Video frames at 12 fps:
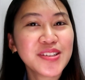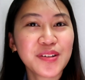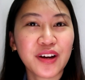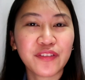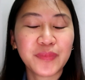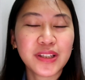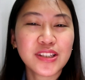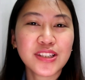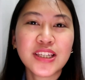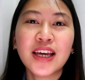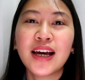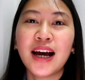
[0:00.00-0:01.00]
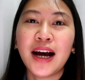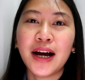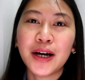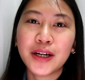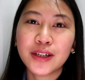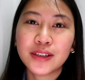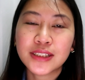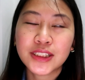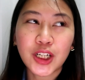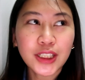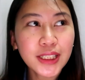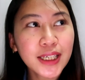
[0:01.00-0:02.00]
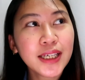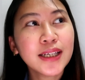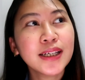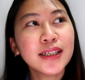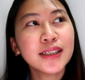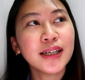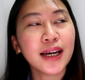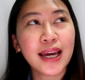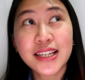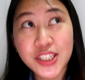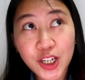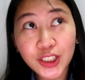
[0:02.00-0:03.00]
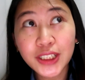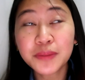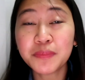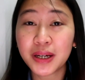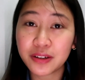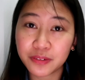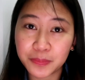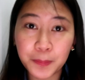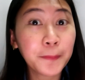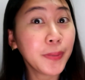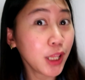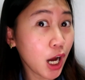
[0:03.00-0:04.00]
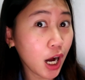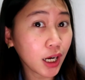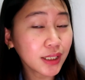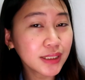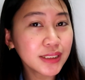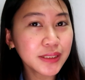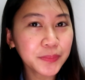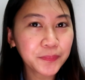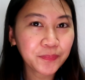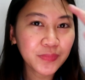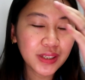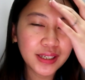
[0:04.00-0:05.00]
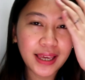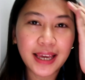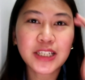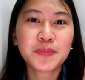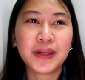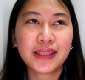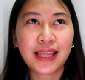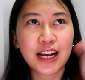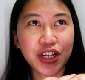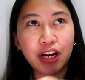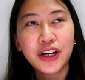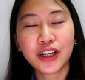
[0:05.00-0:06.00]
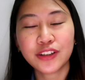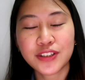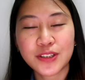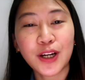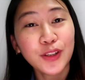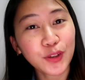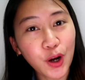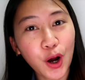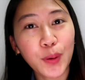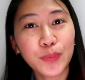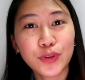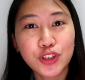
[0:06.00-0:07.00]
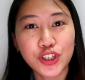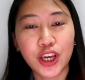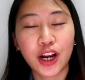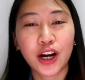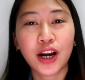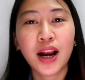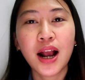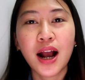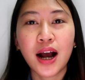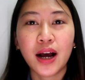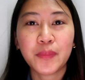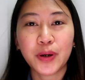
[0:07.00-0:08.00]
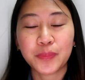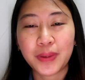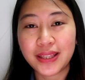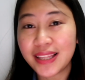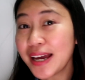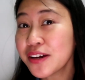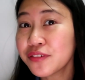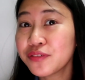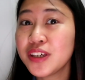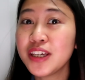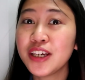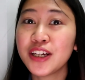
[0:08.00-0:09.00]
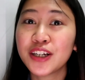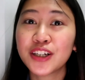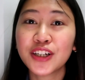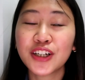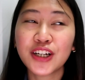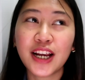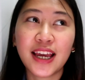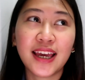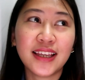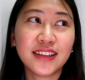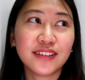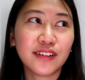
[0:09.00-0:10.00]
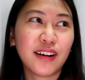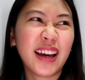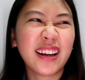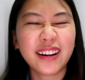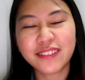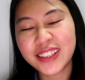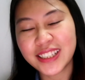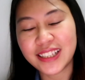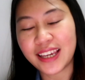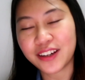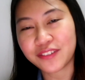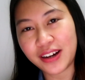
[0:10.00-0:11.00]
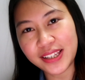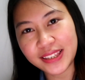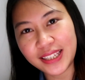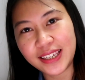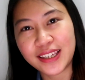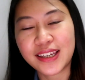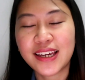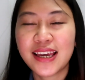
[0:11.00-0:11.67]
So I've been I started my blog, expat-erix.com, to share about my life here, and I really like writing,